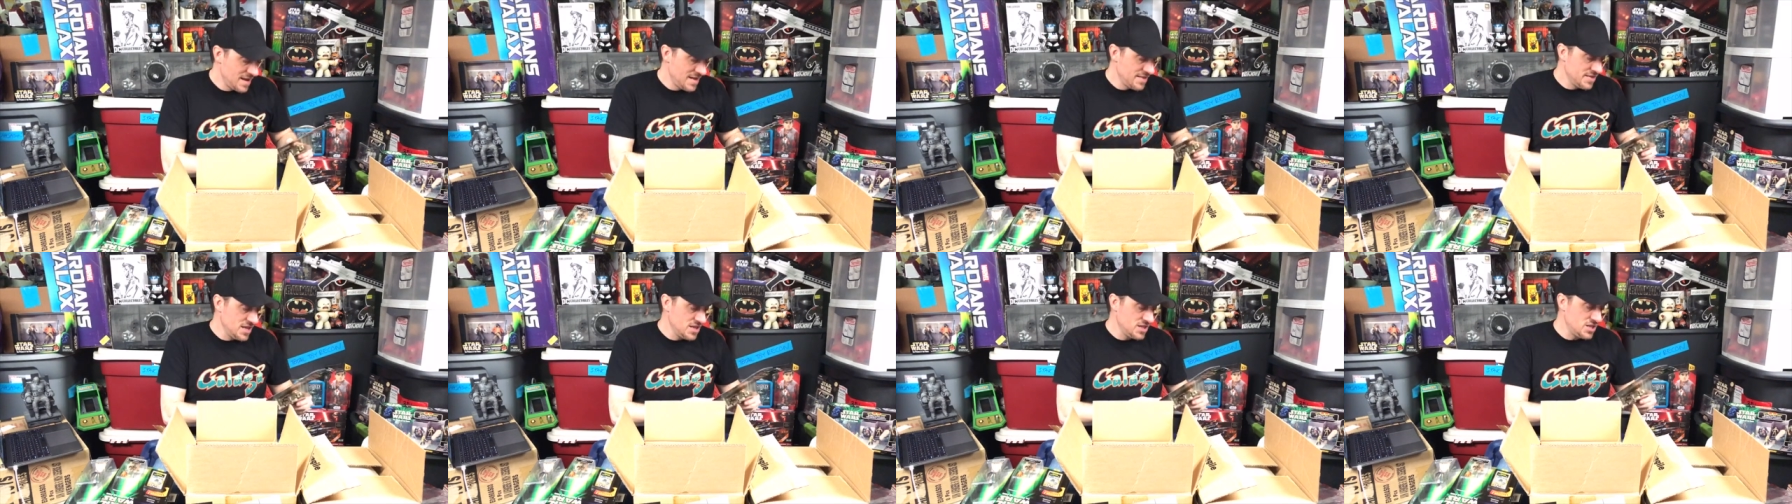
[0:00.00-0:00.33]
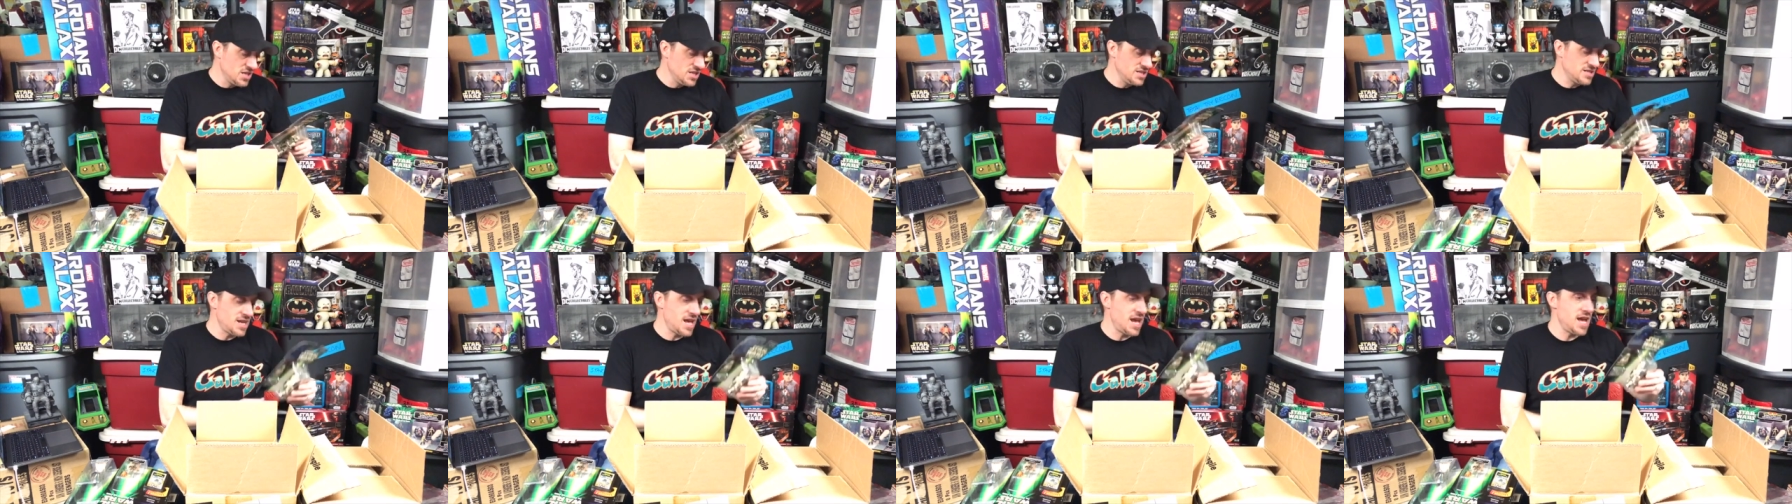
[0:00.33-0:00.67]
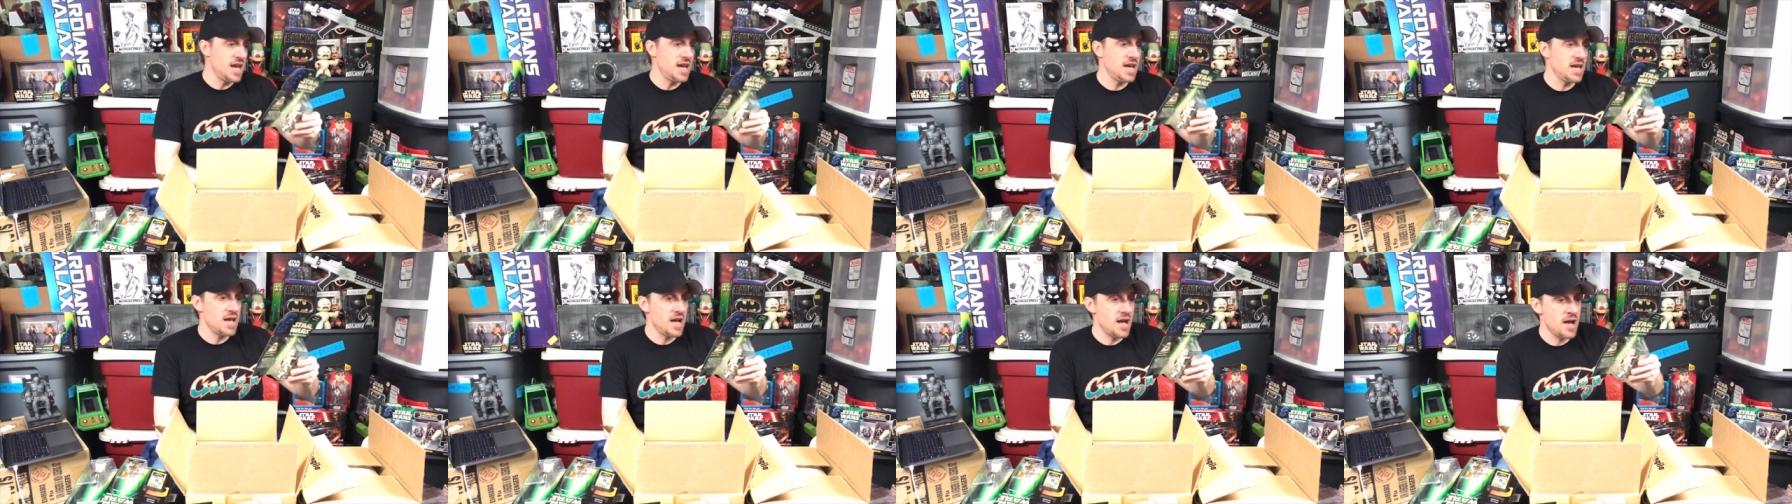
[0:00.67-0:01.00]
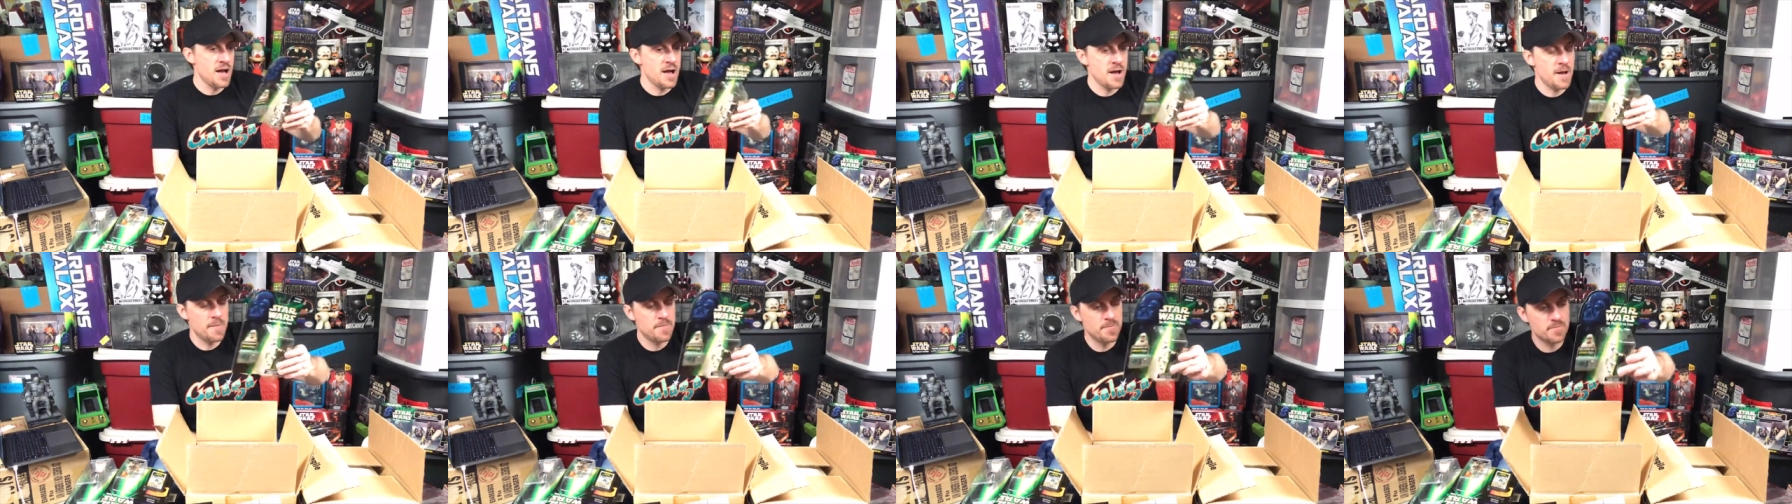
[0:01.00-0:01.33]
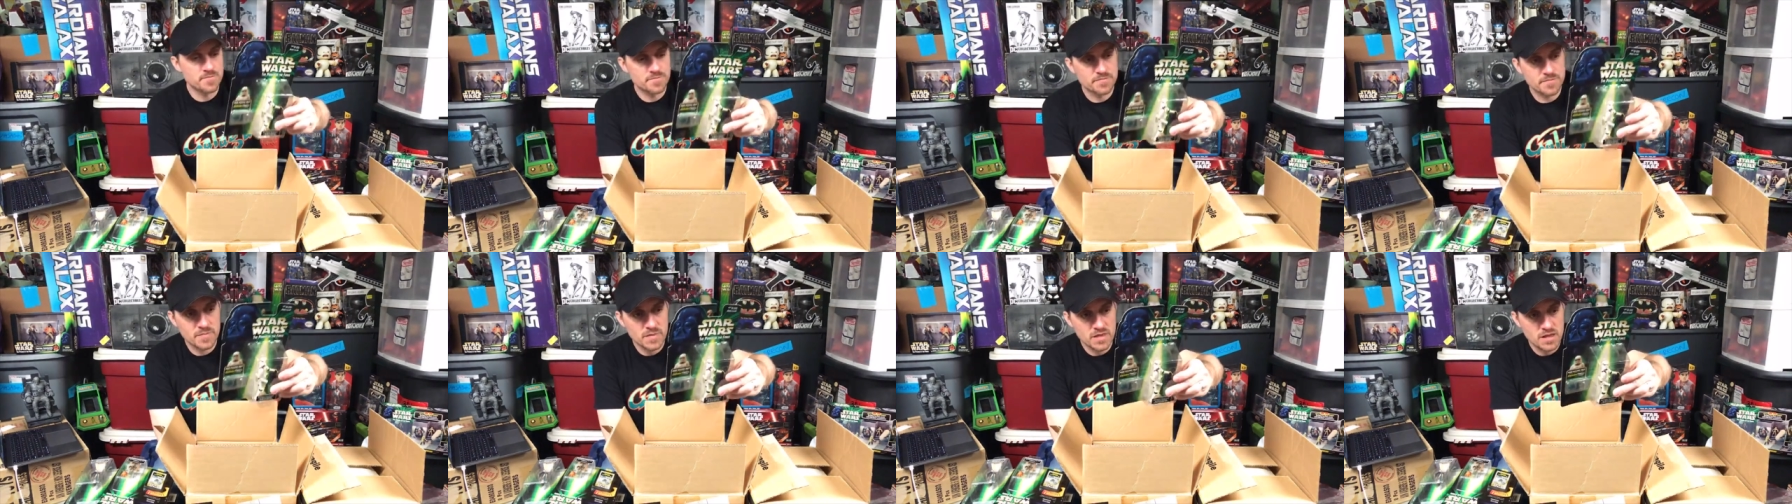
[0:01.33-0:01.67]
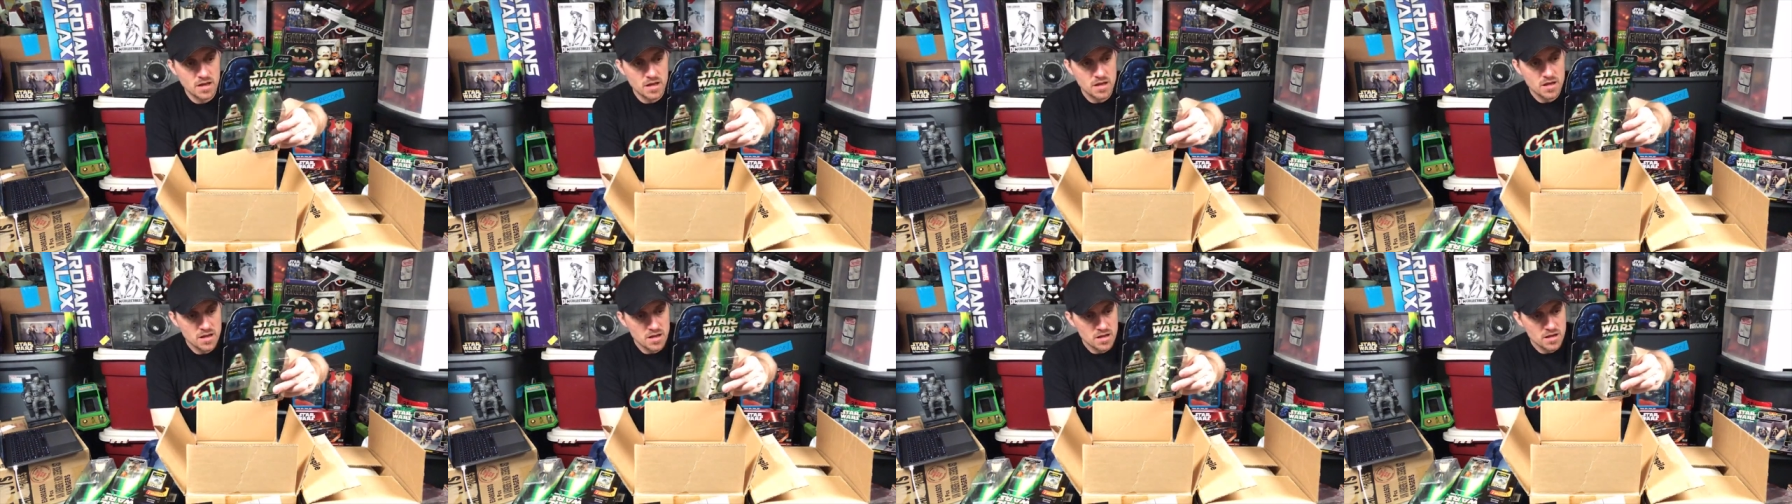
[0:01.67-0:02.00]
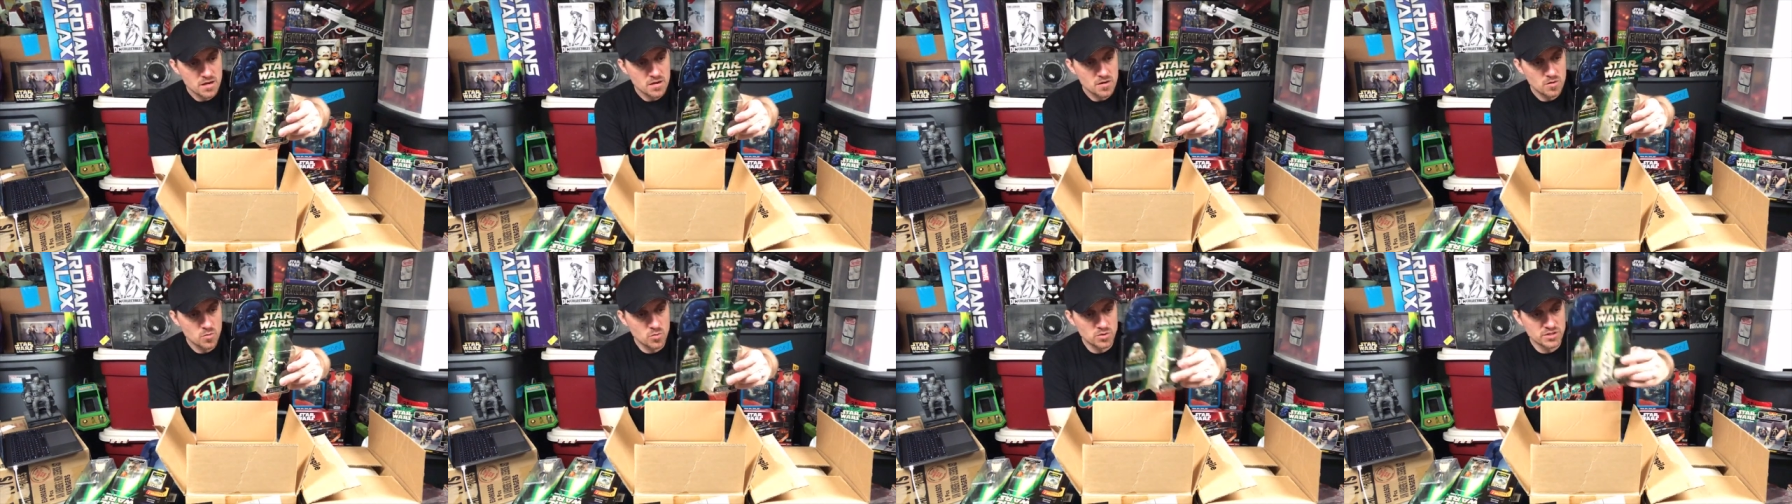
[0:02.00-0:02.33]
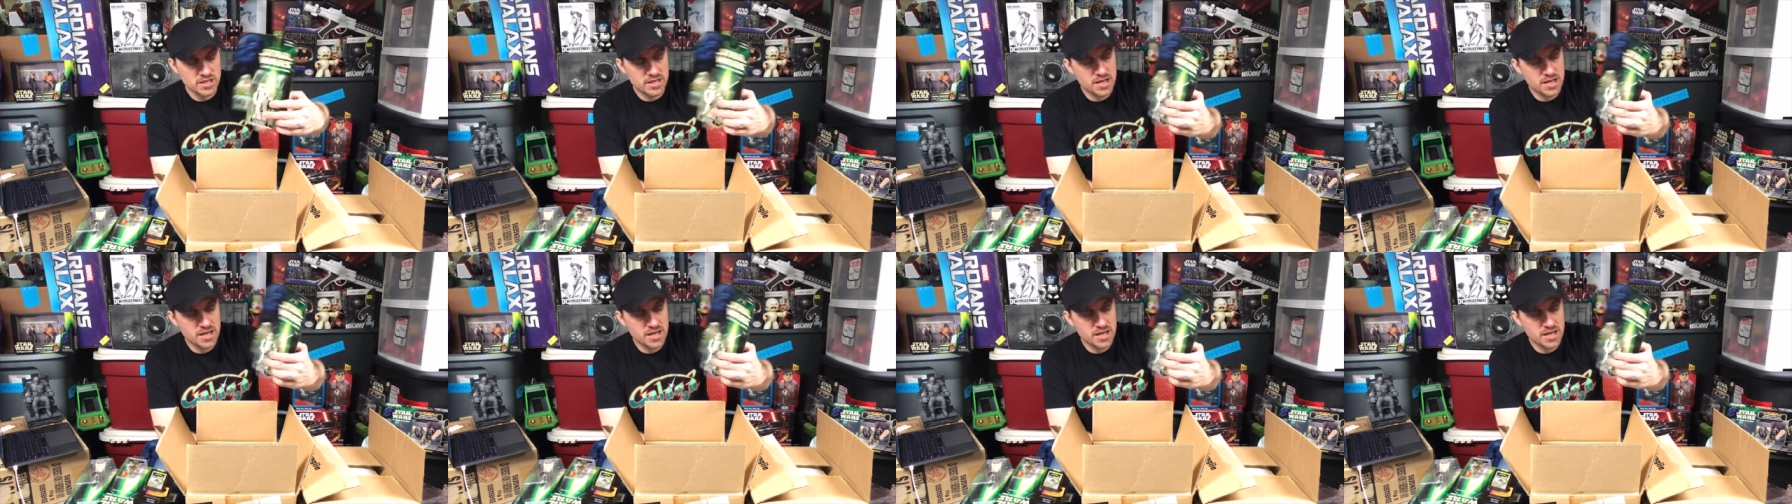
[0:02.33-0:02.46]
this is a when